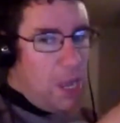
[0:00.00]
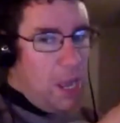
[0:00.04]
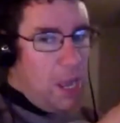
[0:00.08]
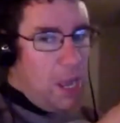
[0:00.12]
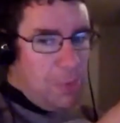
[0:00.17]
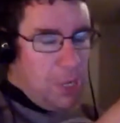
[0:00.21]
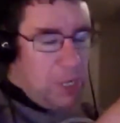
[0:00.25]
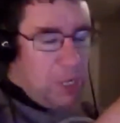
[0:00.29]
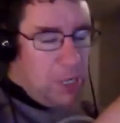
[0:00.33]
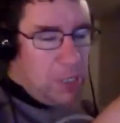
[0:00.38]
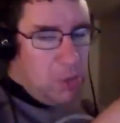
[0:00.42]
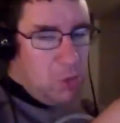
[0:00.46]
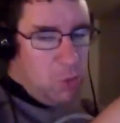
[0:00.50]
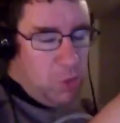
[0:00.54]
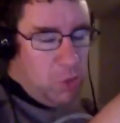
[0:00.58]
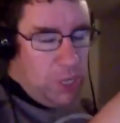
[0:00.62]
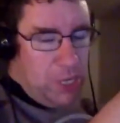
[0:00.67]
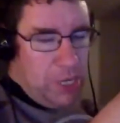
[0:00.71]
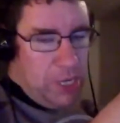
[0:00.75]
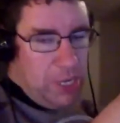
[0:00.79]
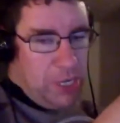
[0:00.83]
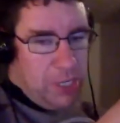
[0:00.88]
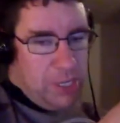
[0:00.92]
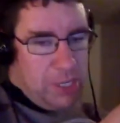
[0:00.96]
I'm not going to
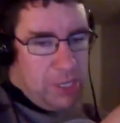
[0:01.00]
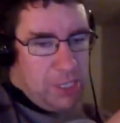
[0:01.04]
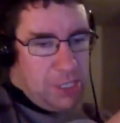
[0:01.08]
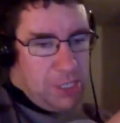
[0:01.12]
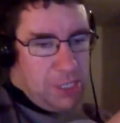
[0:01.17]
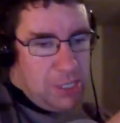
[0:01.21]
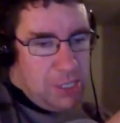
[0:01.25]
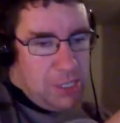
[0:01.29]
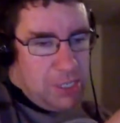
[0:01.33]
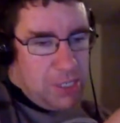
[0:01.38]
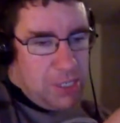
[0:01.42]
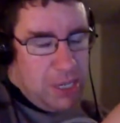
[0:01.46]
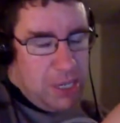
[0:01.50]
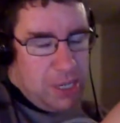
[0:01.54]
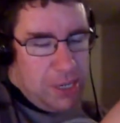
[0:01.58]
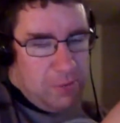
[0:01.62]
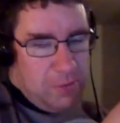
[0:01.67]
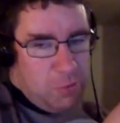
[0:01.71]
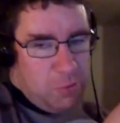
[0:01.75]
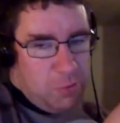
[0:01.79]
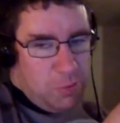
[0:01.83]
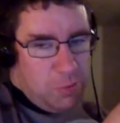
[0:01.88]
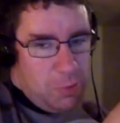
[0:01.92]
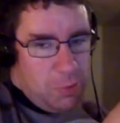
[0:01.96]
win anything. It's because I
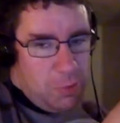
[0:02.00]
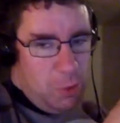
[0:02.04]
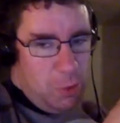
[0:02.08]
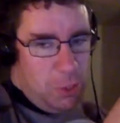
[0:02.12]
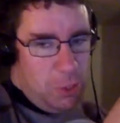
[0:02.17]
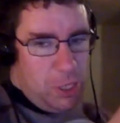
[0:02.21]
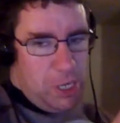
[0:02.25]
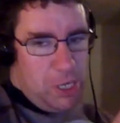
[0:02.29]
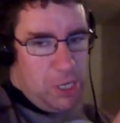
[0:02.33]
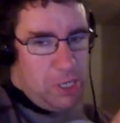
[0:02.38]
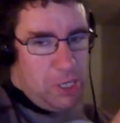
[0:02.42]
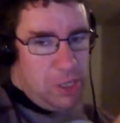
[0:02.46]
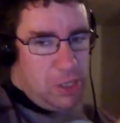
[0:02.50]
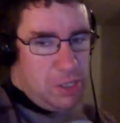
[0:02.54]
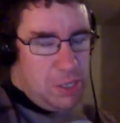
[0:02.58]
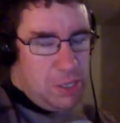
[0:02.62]
never promoted it.